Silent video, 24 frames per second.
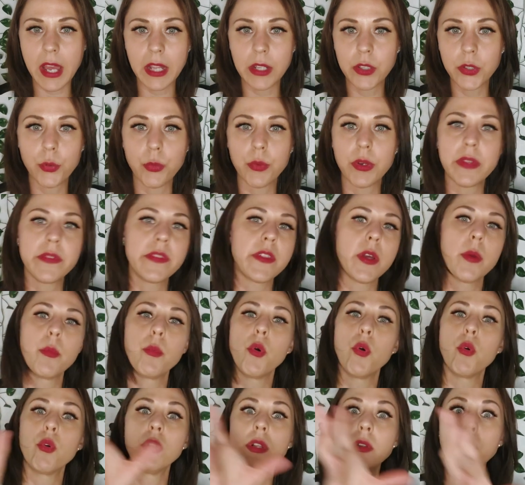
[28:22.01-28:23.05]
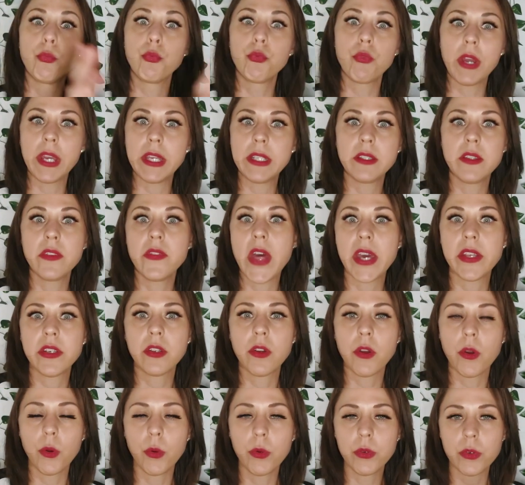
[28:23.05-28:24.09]
algorithm or write that
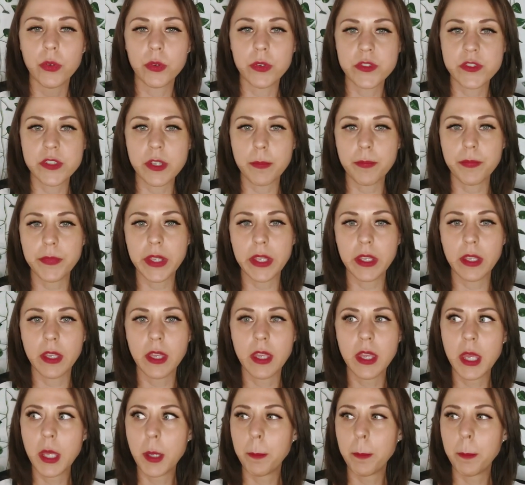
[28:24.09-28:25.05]
code or something,